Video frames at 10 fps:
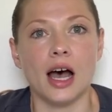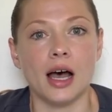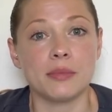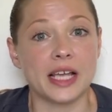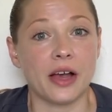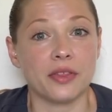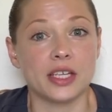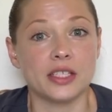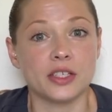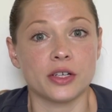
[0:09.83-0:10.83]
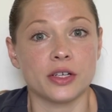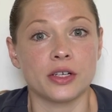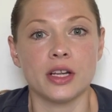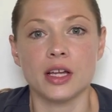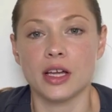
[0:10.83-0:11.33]

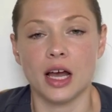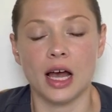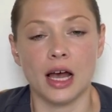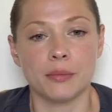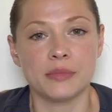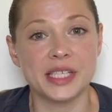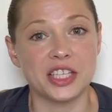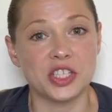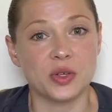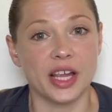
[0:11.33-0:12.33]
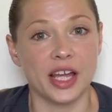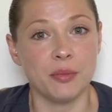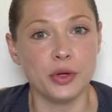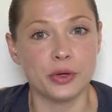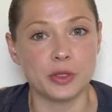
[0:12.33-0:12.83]
Southeastern Sensory and
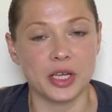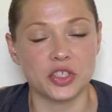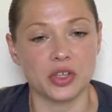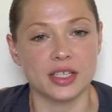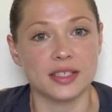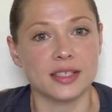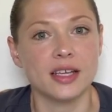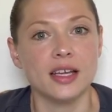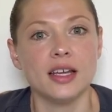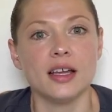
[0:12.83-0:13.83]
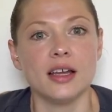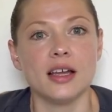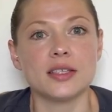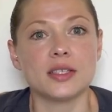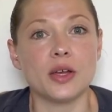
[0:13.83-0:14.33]
Motor Specialists.
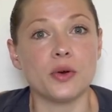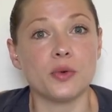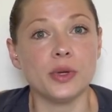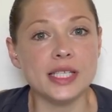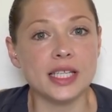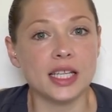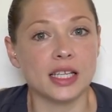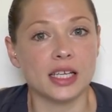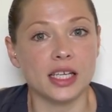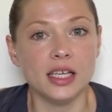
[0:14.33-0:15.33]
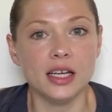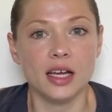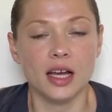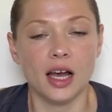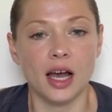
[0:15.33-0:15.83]
So recently,
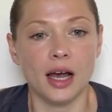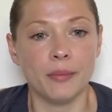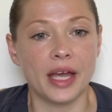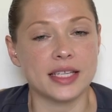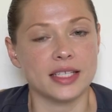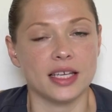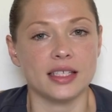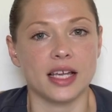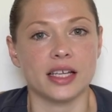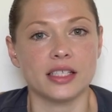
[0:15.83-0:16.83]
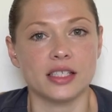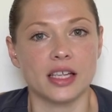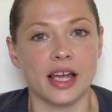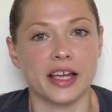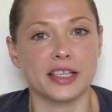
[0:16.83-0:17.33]
SCSS
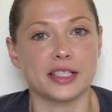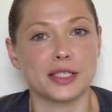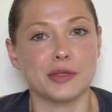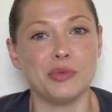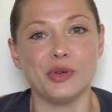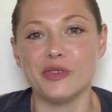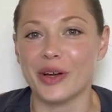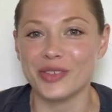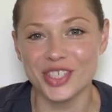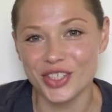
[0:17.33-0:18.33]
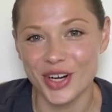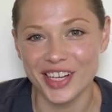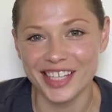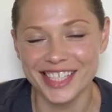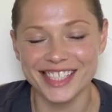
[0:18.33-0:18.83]
has moved out to
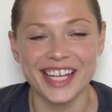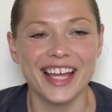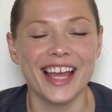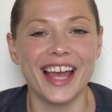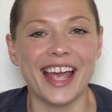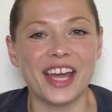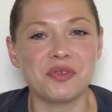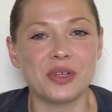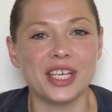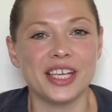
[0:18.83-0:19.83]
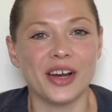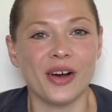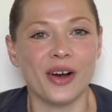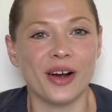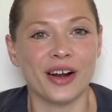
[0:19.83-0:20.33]
Charlotte, and we
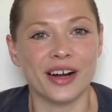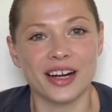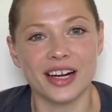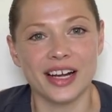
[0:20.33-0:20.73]
are,